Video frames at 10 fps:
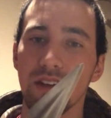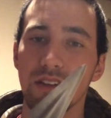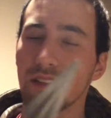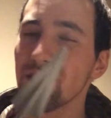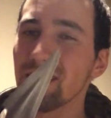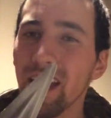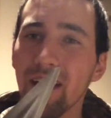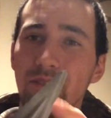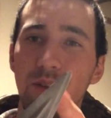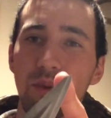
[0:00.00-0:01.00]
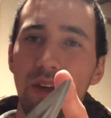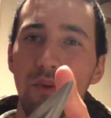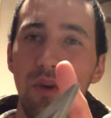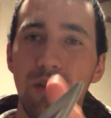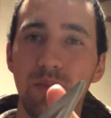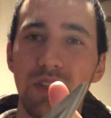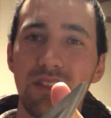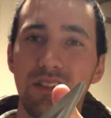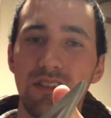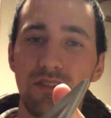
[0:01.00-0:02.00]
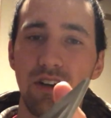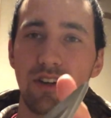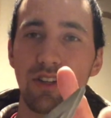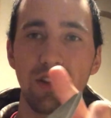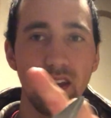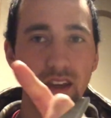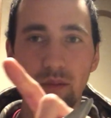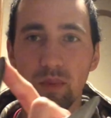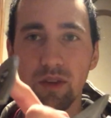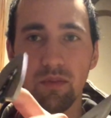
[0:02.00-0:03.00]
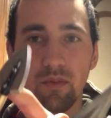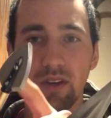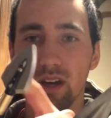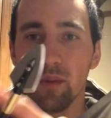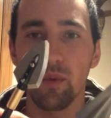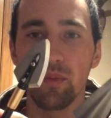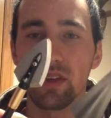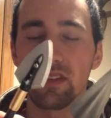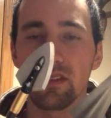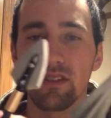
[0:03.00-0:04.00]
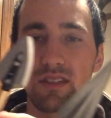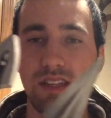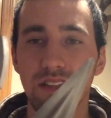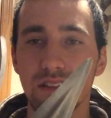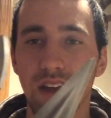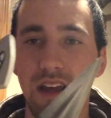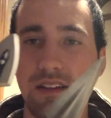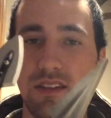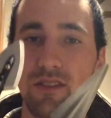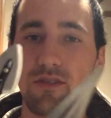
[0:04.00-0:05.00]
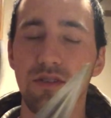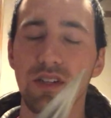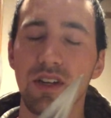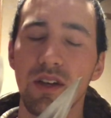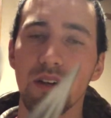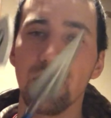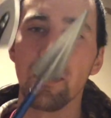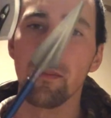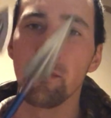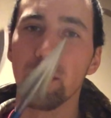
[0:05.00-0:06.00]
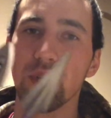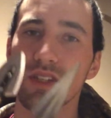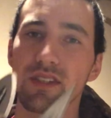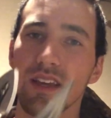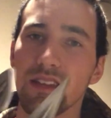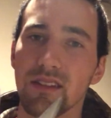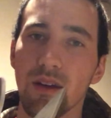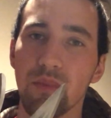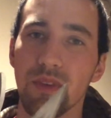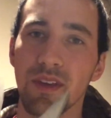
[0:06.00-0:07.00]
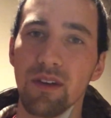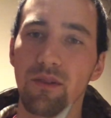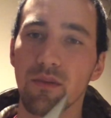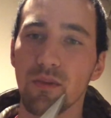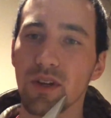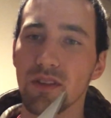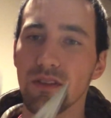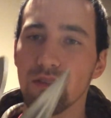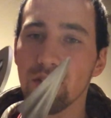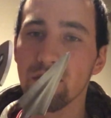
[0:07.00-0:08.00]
Doesn't have to be a one-piece construction. It can be a couple pieces. That's not huge, but just get something with a